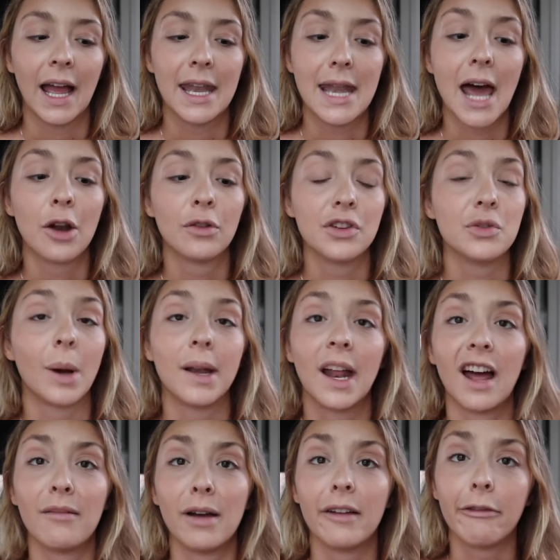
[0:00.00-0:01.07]
not only do I
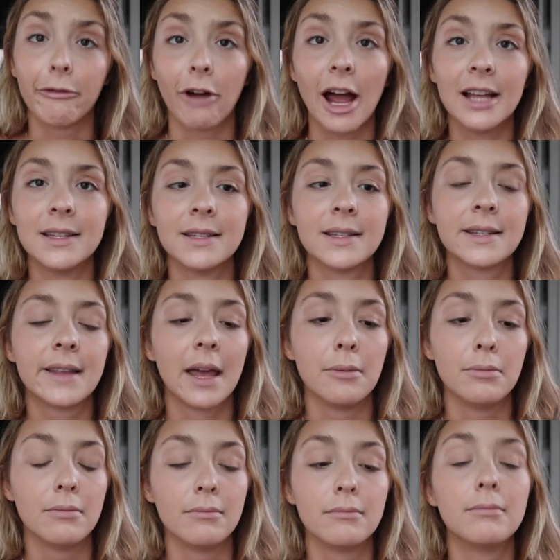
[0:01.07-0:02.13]
not have my friends
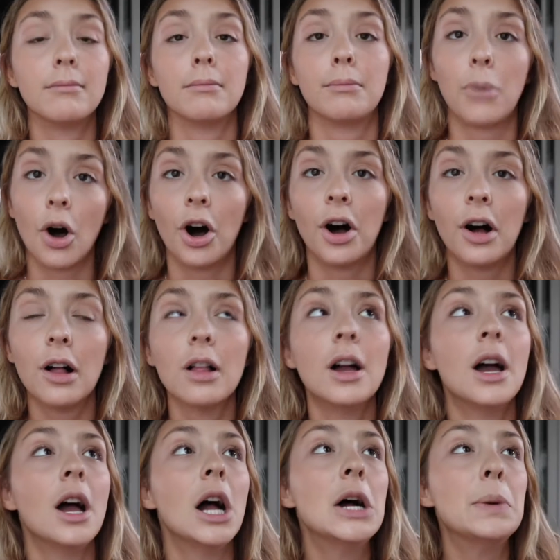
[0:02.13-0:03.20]
and Paul,
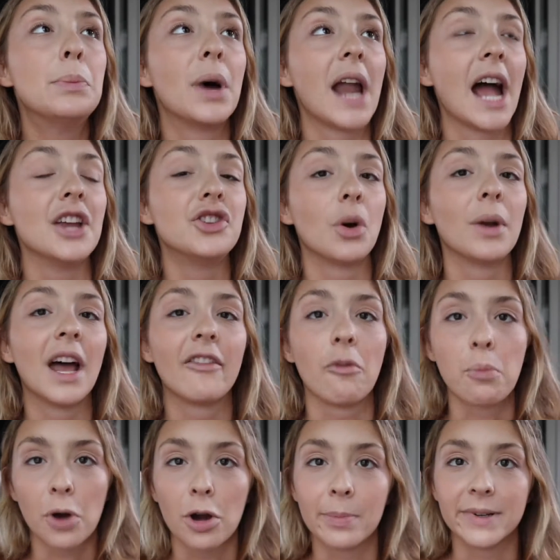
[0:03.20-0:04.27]
but I don't have
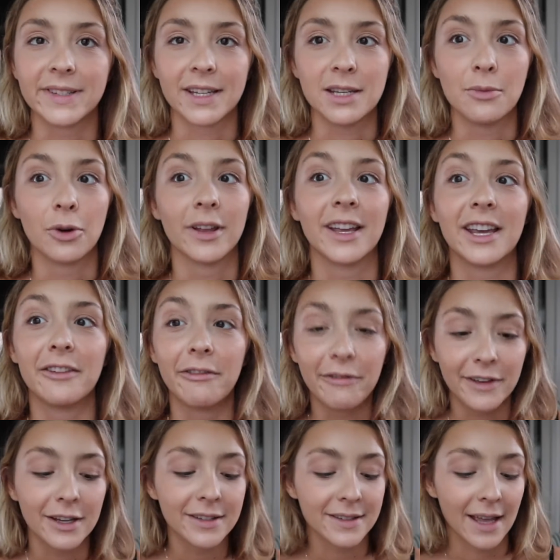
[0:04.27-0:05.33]
a purpose anymore. Like, it
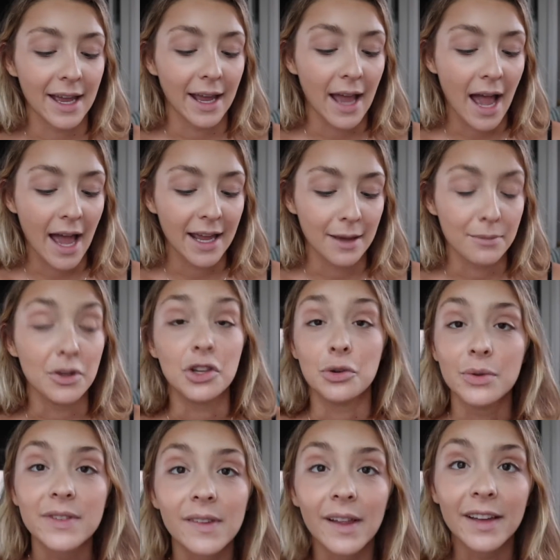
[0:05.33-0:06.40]
feels like I am
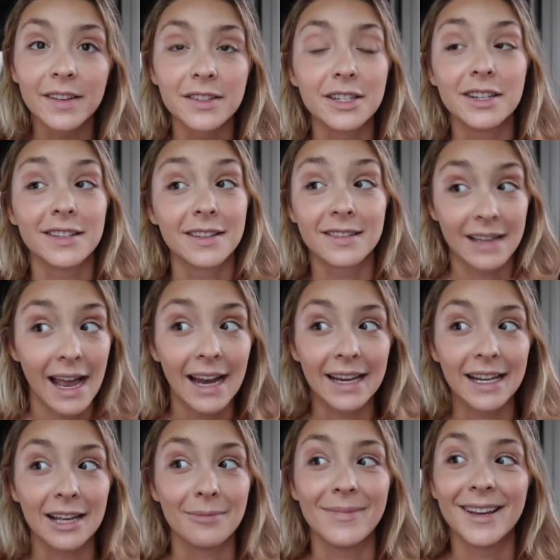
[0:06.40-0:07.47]
useless to
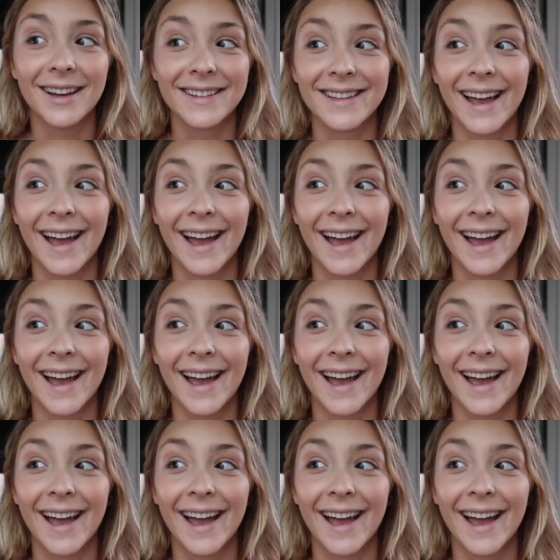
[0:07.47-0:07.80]
society because